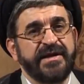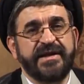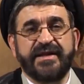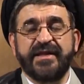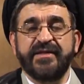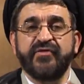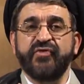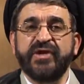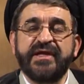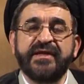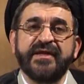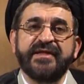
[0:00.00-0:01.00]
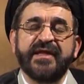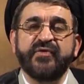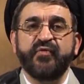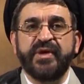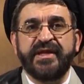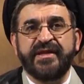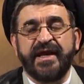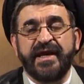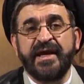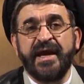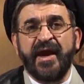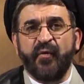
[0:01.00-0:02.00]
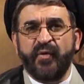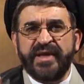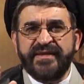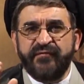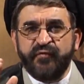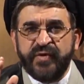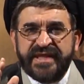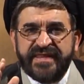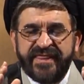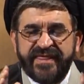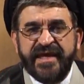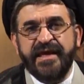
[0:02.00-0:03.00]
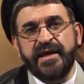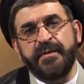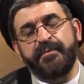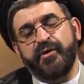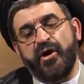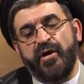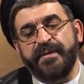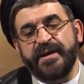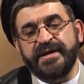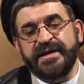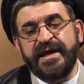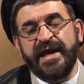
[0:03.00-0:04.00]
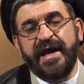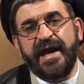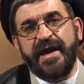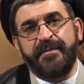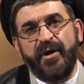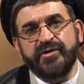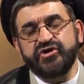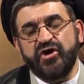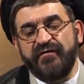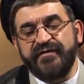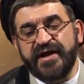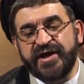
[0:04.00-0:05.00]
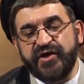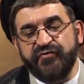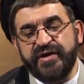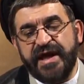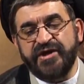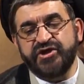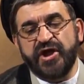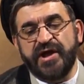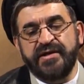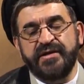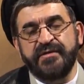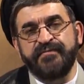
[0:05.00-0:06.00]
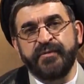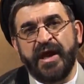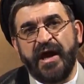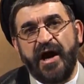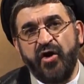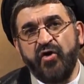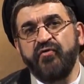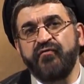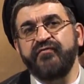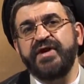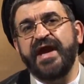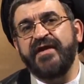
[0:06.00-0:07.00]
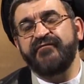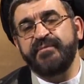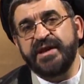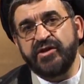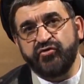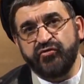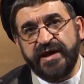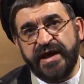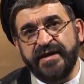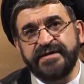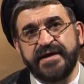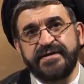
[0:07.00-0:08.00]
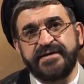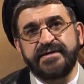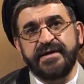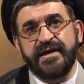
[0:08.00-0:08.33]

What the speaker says: This is the reason that we say, when we think properly about our creation, how we have been created,